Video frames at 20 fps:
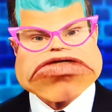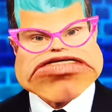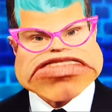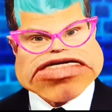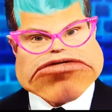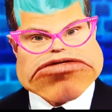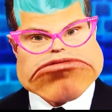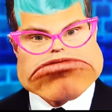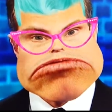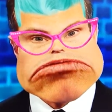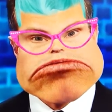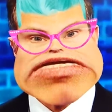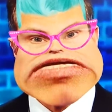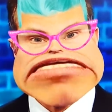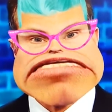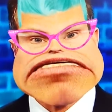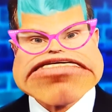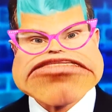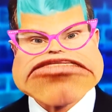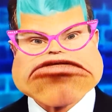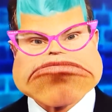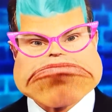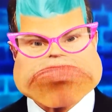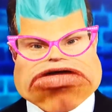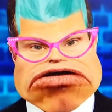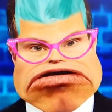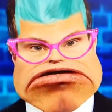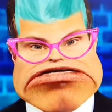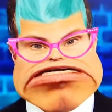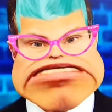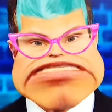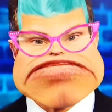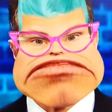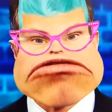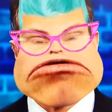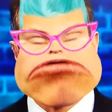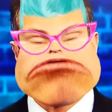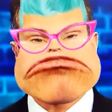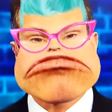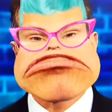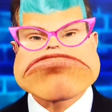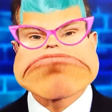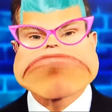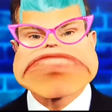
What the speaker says: us lies, tell us DNC